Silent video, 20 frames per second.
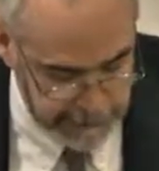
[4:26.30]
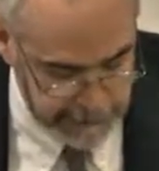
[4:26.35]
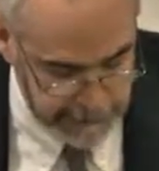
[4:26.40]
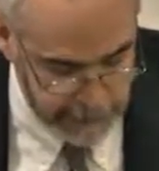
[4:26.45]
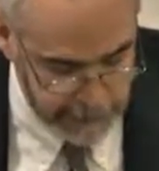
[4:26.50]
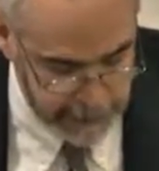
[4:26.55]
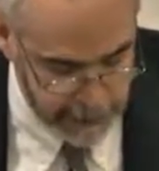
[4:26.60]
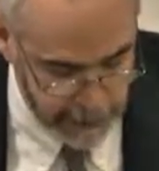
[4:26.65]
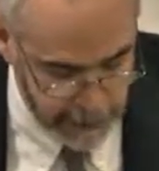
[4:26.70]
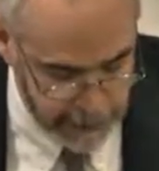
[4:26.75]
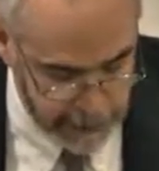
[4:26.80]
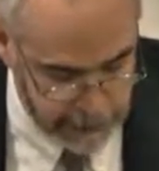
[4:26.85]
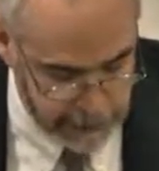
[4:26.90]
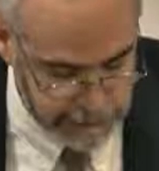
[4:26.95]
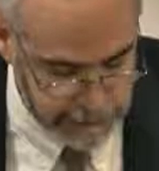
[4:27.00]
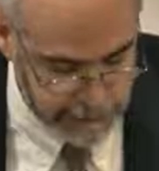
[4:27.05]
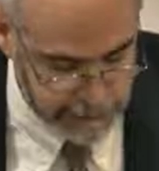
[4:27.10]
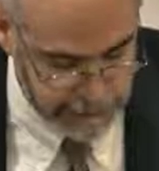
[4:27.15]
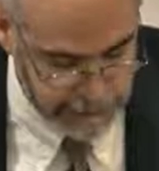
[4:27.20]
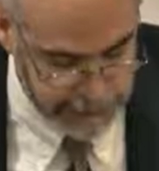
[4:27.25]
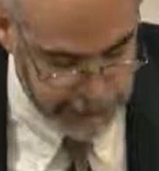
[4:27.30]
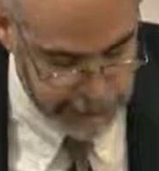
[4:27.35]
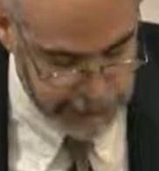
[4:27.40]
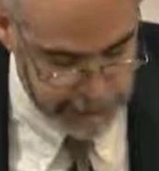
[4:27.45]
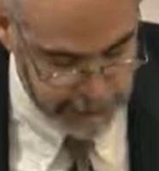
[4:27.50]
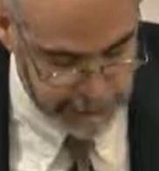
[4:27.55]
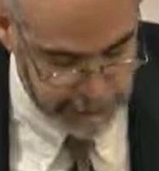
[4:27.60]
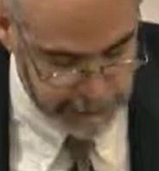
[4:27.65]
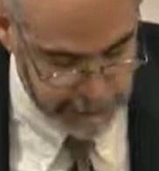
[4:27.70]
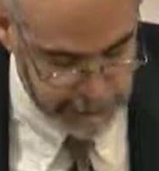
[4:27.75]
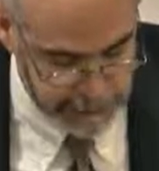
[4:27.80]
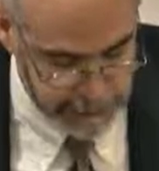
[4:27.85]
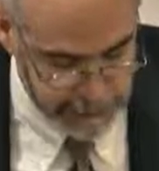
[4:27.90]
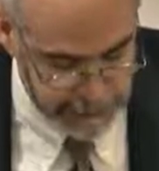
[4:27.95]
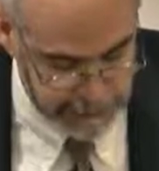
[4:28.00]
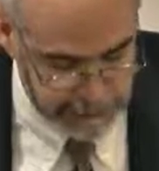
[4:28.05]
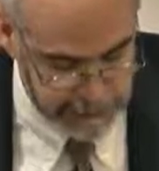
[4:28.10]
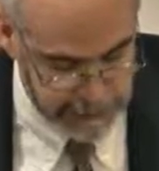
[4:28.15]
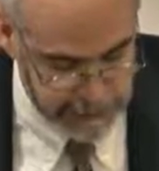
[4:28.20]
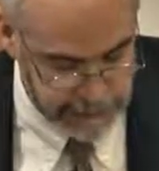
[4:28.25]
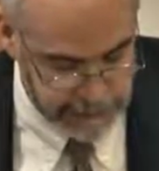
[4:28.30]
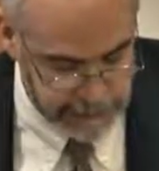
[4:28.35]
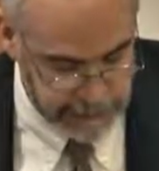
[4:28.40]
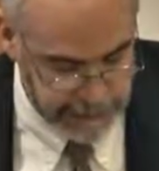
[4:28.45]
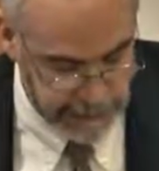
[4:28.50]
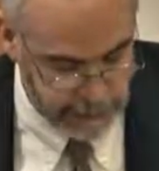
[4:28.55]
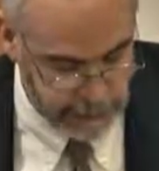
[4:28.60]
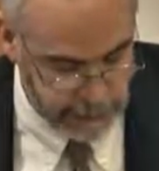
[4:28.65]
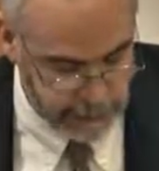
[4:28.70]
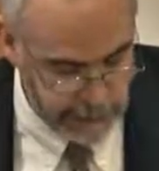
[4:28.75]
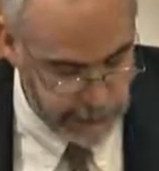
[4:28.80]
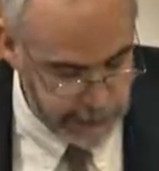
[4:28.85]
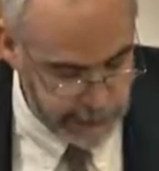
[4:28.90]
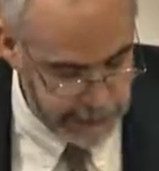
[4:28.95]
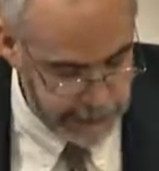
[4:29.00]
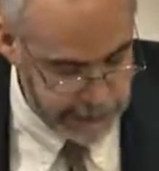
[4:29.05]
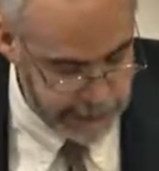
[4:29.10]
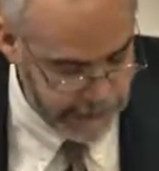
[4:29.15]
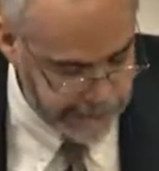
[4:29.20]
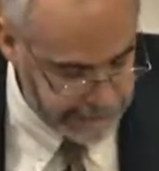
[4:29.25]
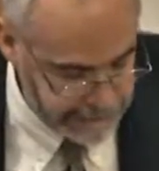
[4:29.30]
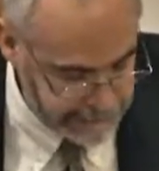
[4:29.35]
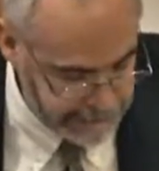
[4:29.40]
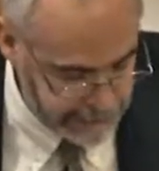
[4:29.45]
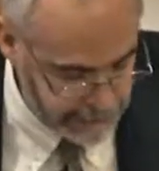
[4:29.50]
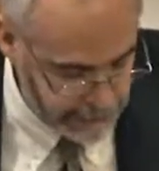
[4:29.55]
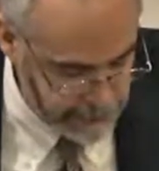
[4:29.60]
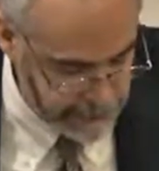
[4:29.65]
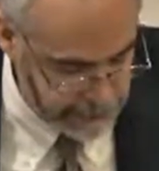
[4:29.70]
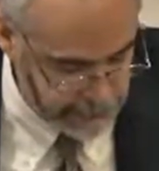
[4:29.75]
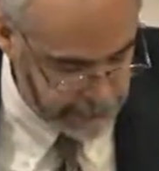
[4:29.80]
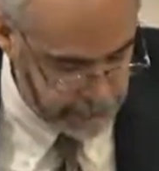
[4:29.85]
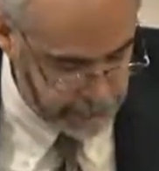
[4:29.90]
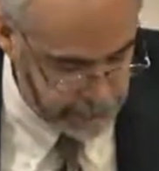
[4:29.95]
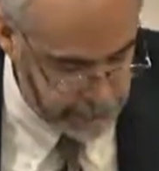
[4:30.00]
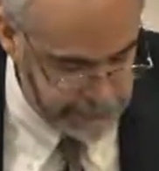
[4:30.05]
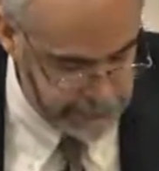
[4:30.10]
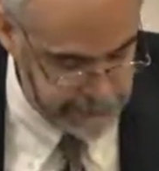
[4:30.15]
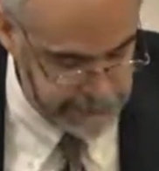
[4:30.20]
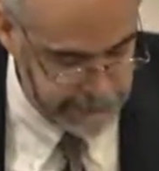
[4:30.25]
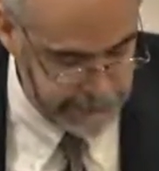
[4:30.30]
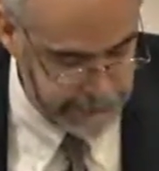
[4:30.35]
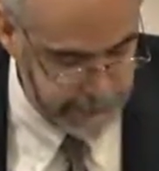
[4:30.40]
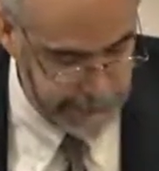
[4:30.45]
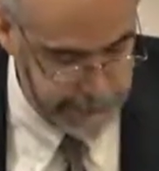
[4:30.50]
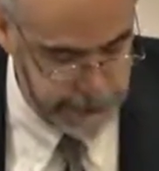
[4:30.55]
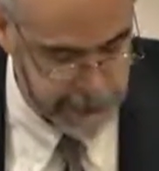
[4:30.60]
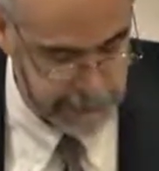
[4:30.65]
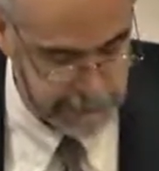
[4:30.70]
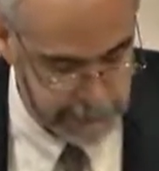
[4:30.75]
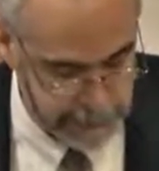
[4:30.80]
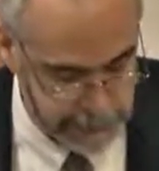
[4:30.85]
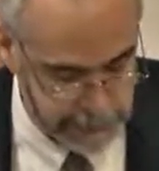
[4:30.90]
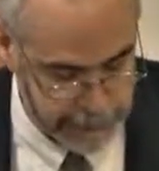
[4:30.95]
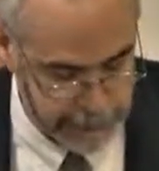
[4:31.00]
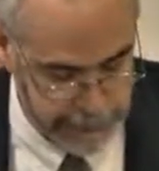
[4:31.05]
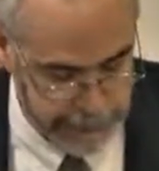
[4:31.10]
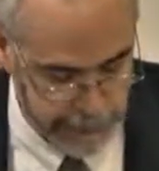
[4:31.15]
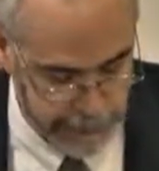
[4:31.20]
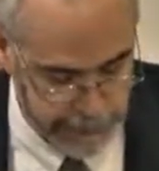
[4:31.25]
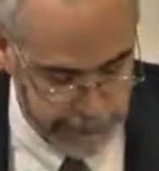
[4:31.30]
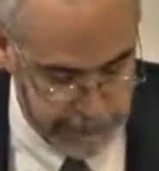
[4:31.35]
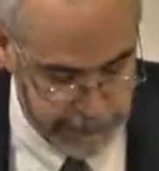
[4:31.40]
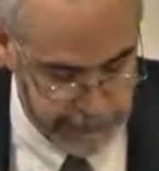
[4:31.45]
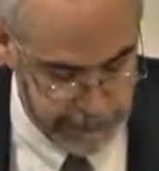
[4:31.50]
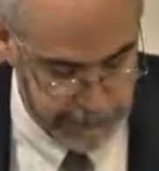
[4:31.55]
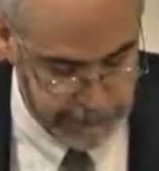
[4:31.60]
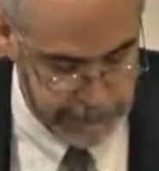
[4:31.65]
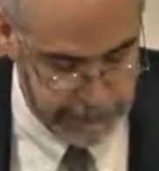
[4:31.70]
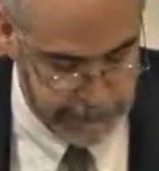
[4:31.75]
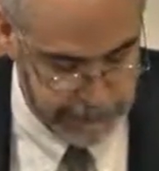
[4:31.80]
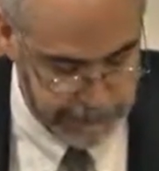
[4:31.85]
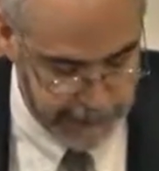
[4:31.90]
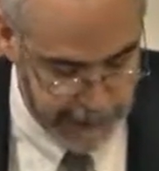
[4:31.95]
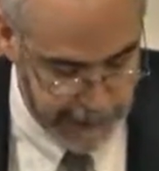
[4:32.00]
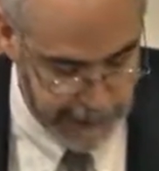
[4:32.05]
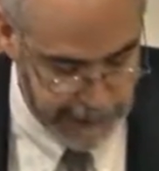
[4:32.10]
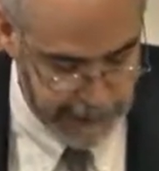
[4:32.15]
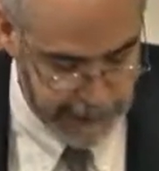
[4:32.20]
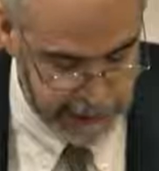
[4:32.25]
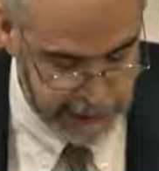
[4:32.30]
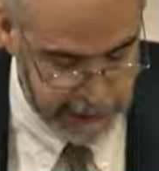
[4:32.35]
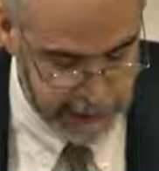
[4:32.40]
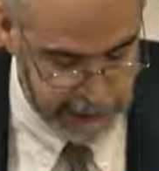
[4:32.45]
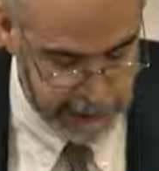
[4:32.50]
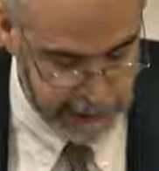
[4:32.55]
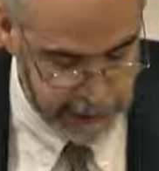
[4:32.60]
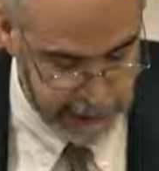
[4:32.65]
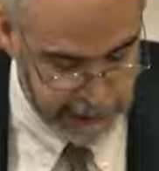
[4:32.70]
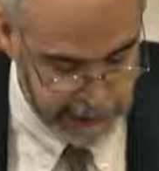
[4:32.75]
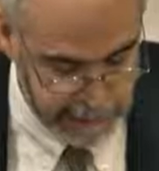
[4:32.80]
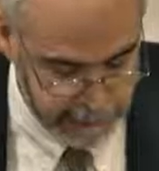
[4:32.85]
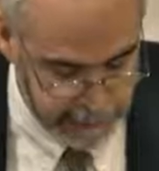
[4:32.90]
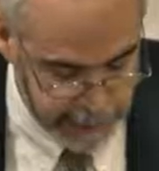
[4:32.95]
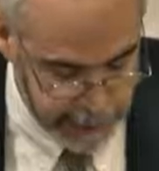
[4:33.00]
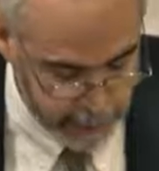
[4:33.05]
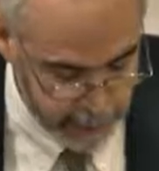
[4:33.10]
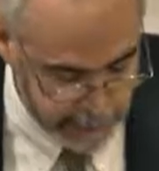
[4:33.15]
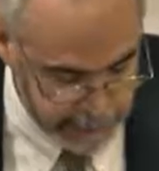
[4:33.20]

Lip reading: it can be argued that religion is an integral good necessary for realization of both the common good of society and for the